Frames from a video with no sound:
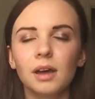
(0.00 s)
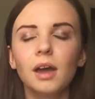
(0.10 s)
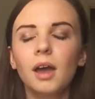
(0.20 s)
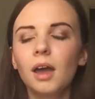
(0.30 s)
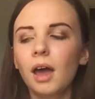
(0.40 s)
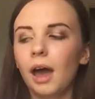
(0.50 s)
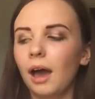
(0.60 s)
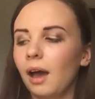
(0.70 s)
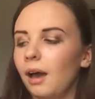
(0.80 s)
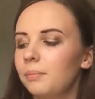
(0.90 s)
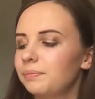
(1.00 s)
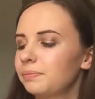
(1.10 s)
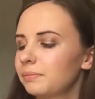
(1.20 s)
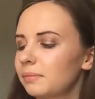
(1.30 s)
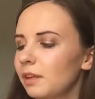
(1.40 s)
it
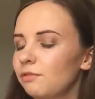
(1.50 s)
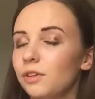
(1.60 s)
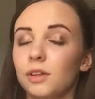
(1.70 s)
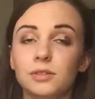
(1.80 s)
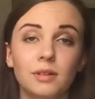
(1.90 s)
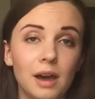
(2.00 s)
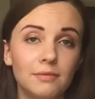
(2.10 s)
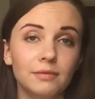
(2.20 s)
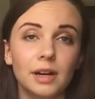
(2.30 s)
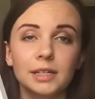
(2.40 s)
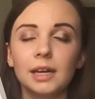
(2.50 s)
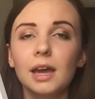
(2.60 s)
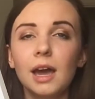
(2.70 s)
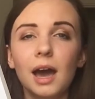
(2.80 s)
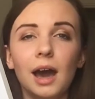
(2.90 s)
for those who haven't read it.
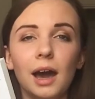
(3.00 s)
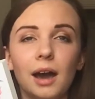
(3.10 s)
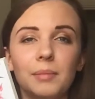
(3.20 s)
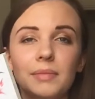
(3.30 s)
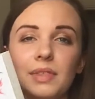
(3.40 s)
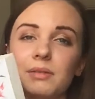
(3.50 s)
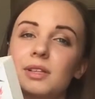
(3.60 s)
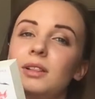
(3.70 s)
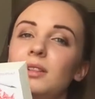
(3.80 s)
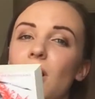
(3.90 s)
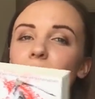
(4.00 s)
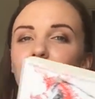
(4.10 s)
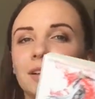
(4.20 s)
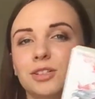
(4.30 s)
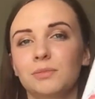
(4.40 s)
There was a lot of
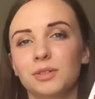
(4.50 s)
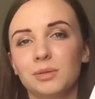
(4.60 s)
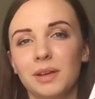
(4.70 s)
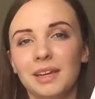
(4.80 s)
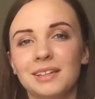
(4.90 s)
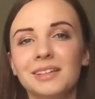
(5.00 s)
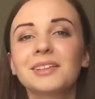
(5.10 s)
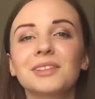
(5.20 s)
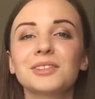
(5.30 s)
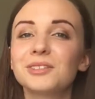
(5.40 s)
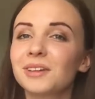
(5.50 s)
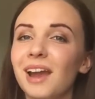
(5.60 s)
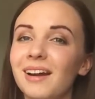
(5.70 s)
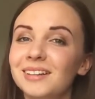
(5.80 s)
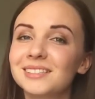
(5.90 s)
action between the two
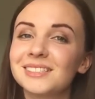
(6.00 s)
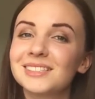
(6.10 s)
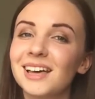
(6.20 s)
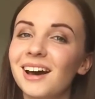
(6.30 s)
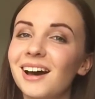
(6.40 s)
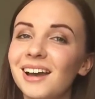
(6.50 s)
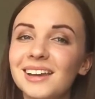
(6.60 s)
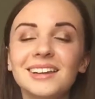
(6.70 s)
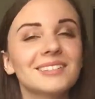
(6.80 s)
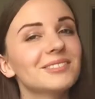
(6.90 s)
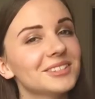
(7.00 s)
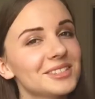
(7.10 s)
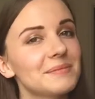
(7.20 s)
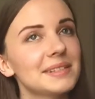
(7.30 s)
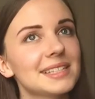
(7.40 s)
characters that I want
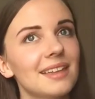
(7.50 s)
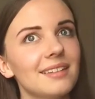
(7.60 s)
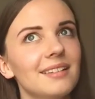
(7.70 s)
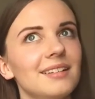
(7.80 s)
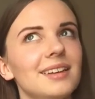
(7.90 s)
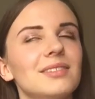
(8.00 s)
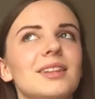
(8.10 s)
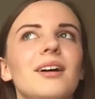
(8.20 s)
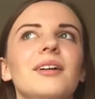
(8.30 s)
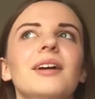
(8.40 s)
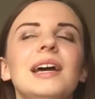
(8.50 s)
to be together, even though